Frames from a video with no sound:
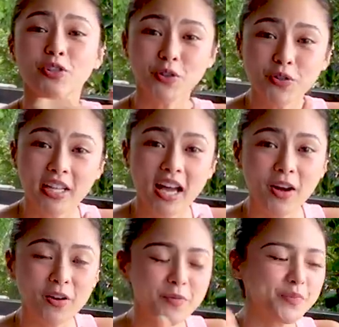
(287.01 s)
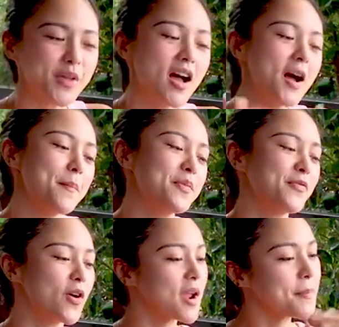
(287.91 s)
So now, um,
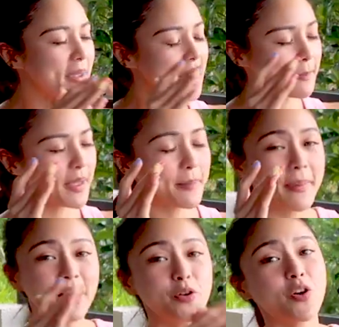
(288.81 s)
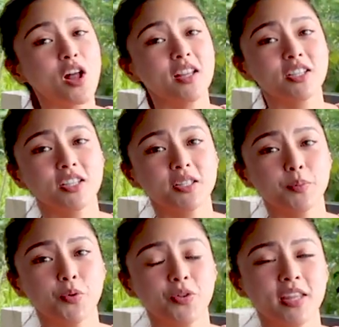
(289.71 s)
before I make my Belo Collagen
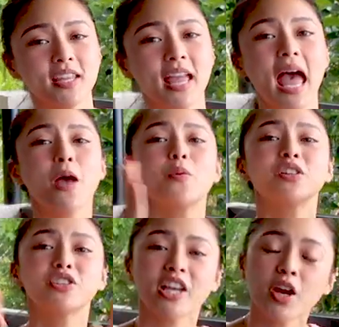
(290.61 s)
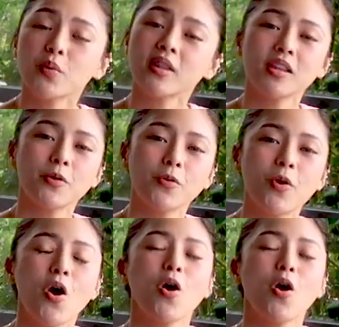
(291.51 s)
Smoothie, I will share with you